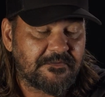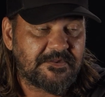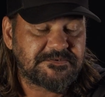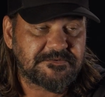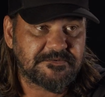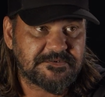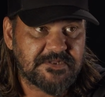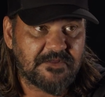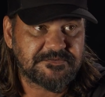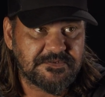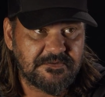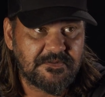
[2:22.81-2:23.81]
and all that sort of
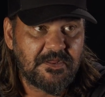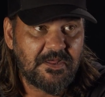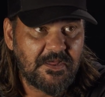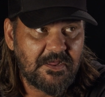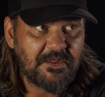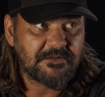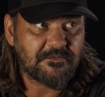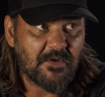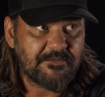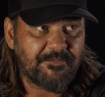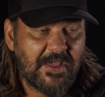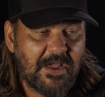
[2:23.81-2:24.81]
stuff. So
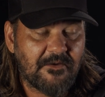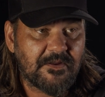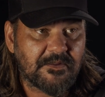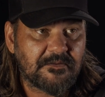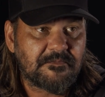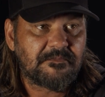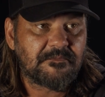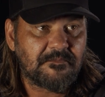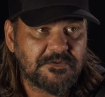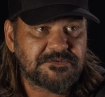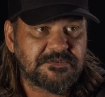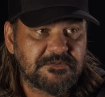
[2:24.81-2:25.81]
quite empowering
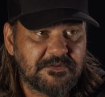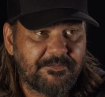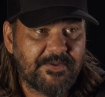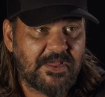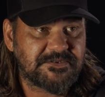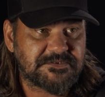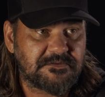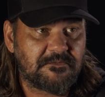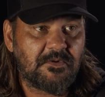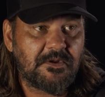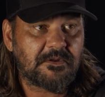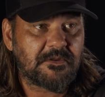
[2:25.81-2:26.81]
watching the
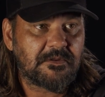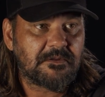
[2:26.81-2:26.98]
bastard work.